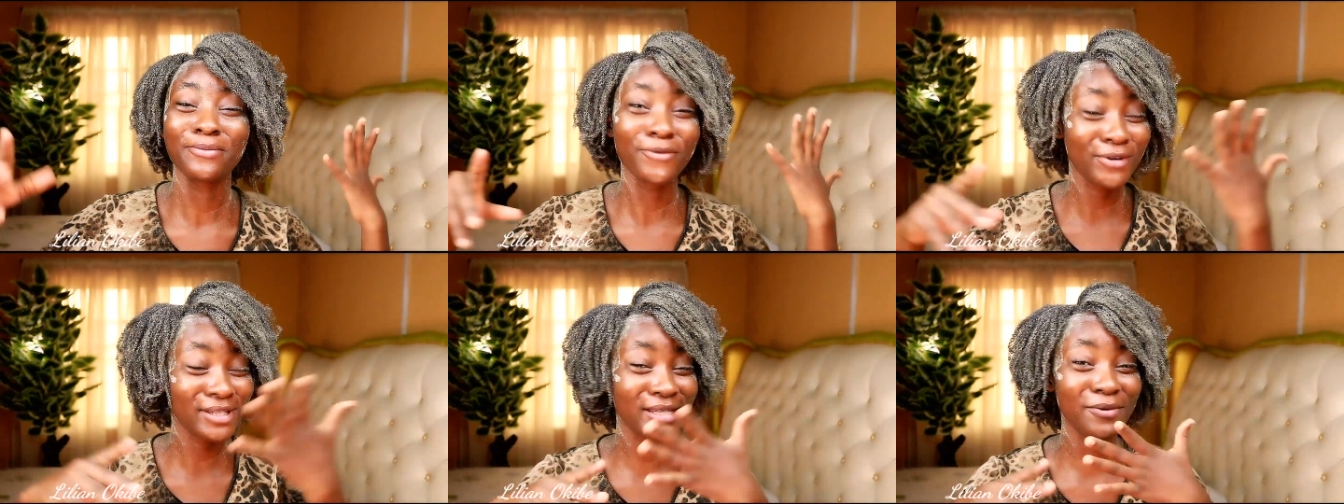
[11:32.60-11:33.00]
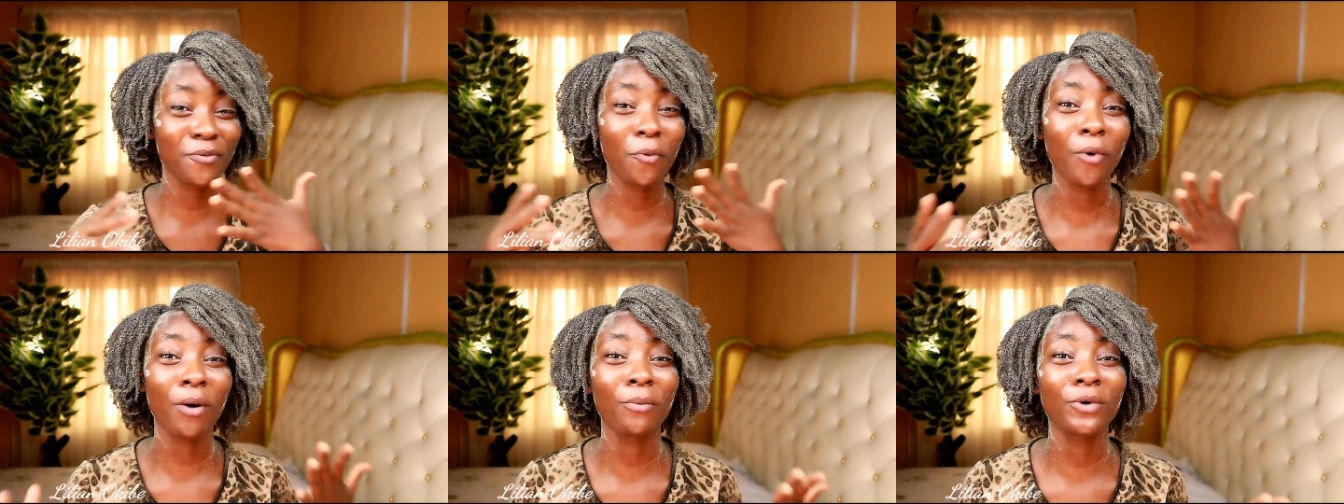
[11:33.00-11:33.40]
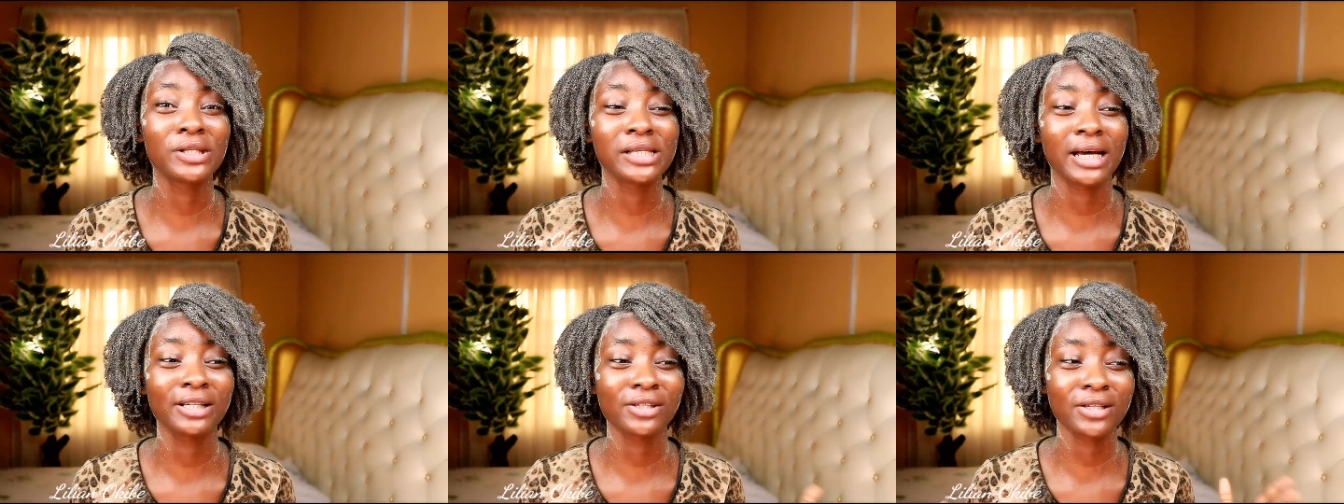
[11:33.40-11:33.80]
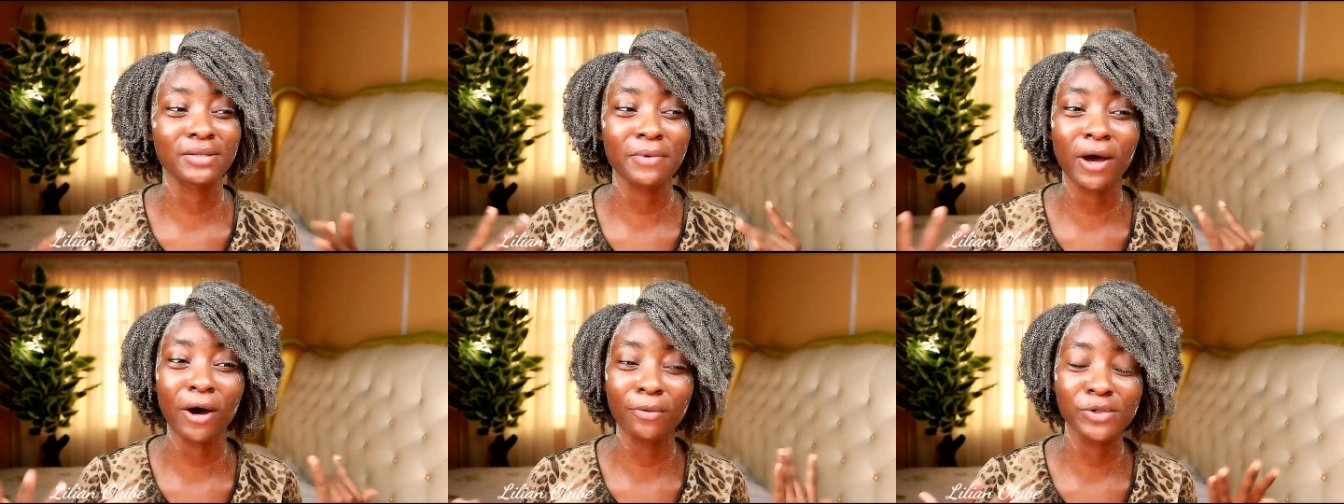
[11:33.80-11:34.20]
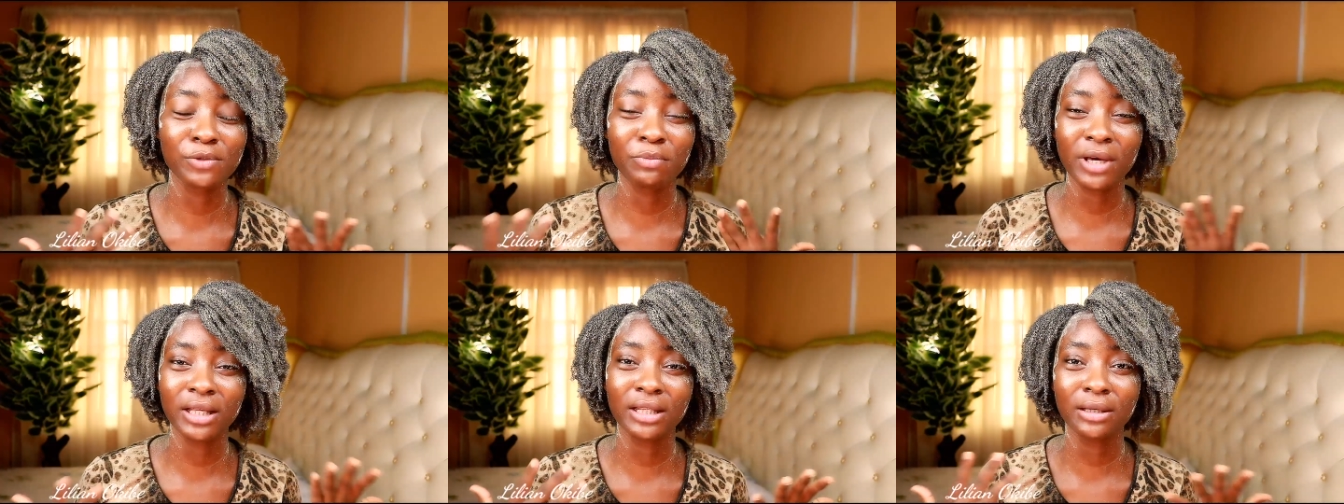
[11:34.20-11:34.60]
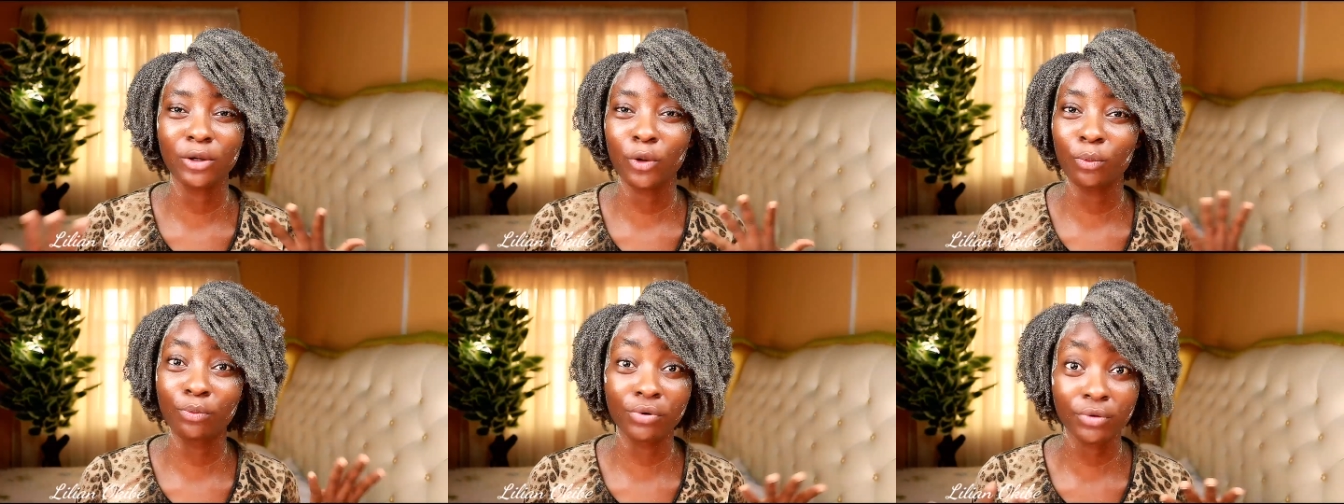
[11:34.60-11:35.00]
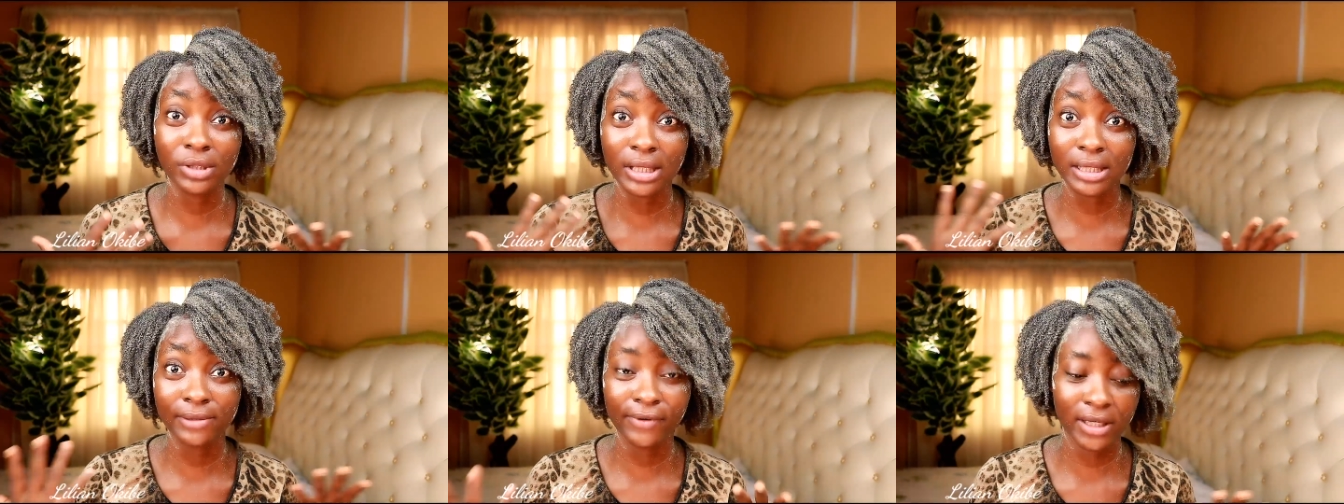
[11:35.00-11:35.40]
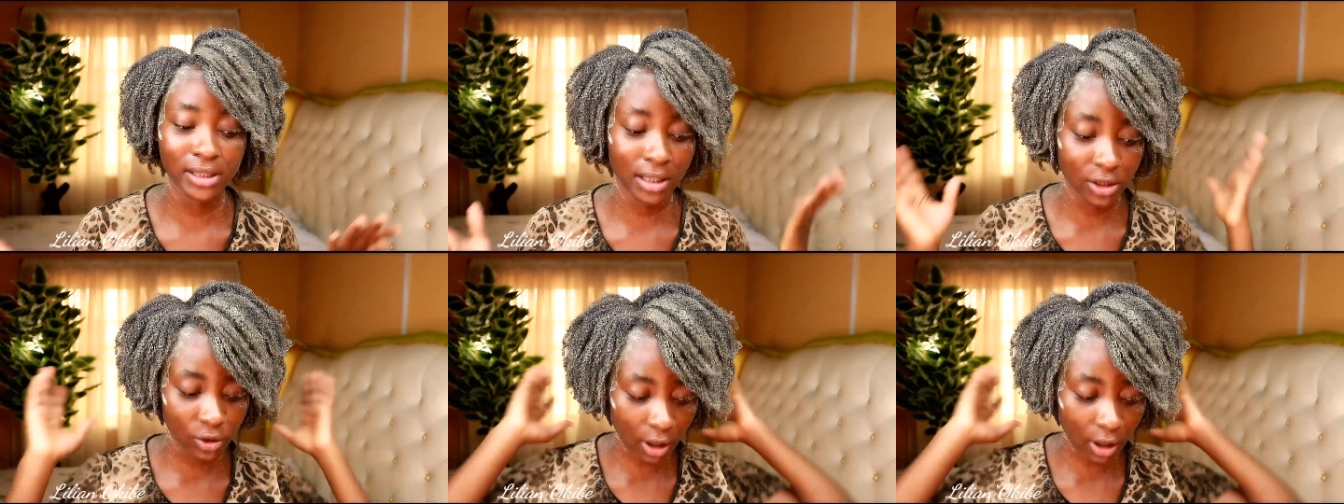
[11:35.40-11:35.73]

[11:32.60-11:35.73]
rinsing in warm water just helps to make the whole process faster.